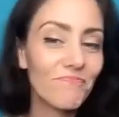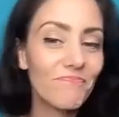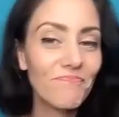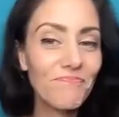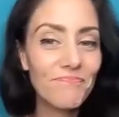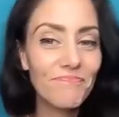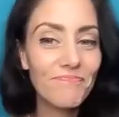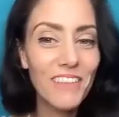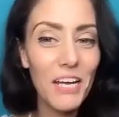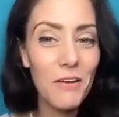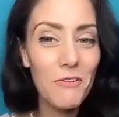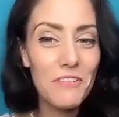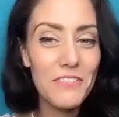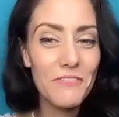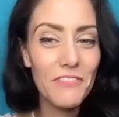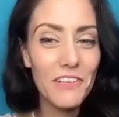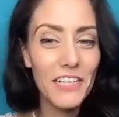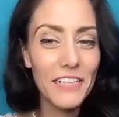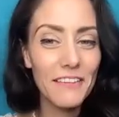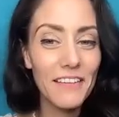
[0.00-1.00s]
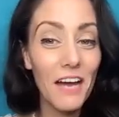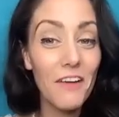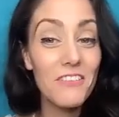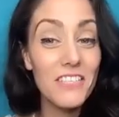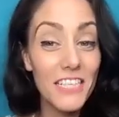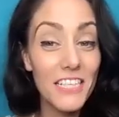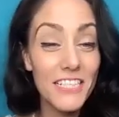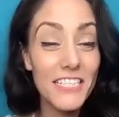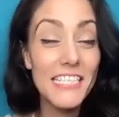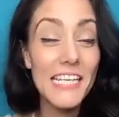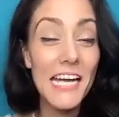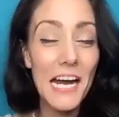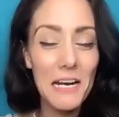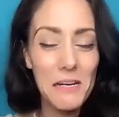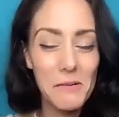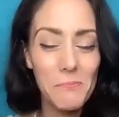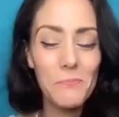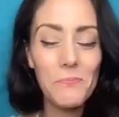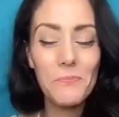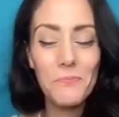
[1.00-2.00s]
You know, he, he was fun. That was a good
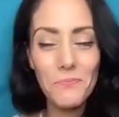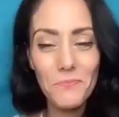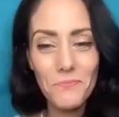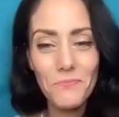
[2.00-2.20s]
time.